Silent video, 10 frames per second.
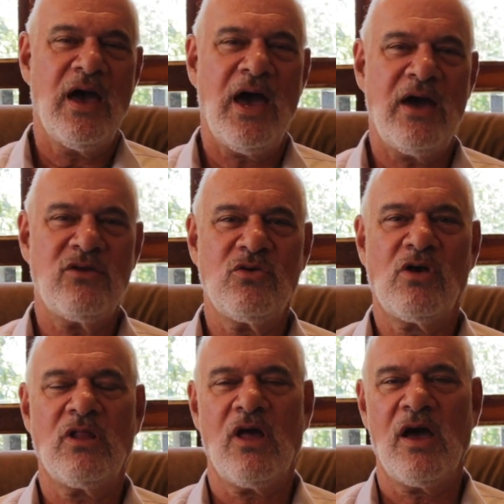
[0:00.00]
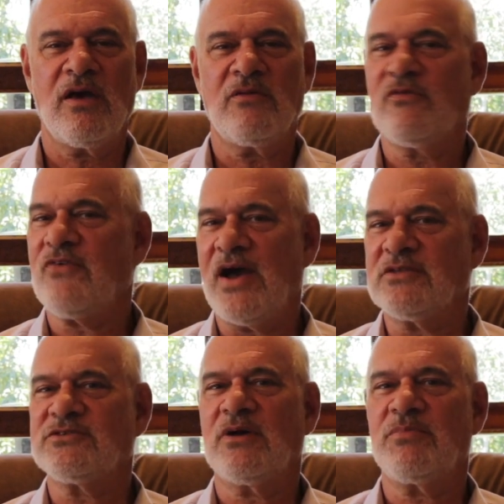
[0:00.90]
how do you
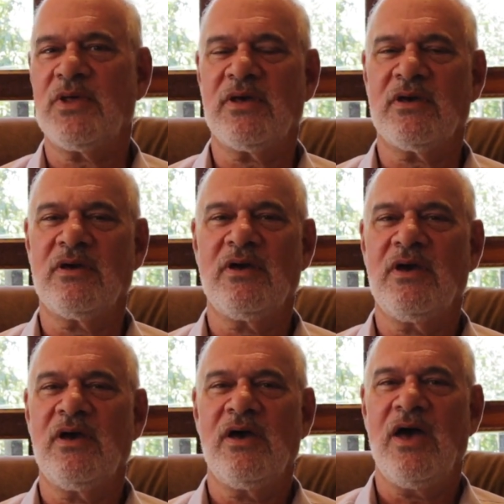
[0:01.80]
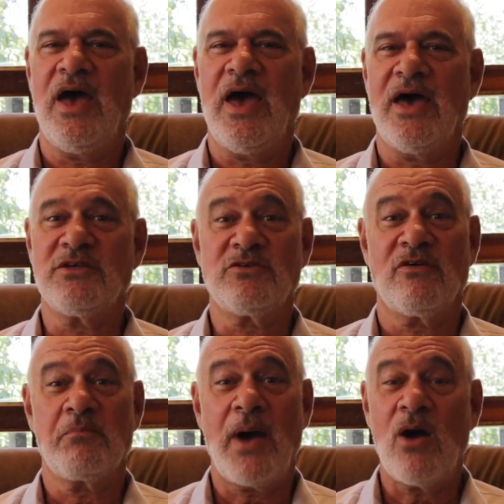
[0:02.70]
fight something as
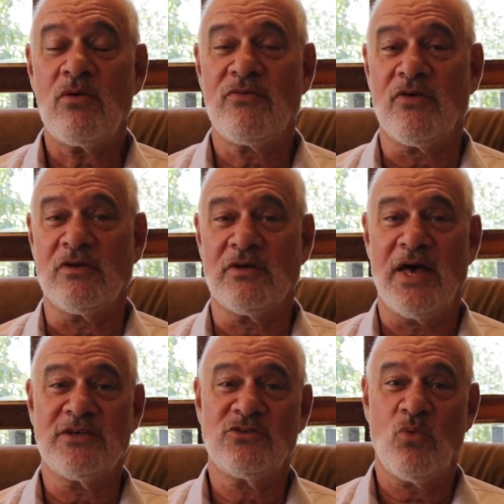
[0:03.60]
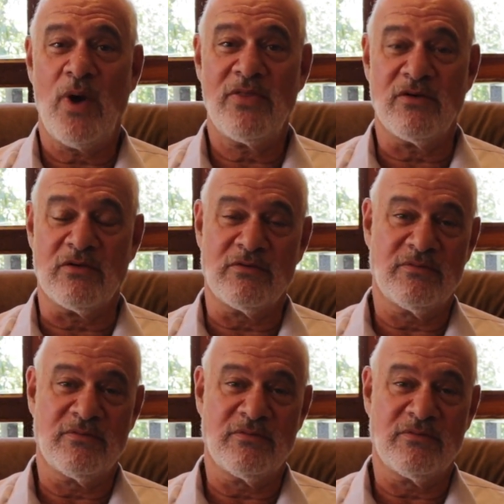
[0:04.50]
powerful as the weather?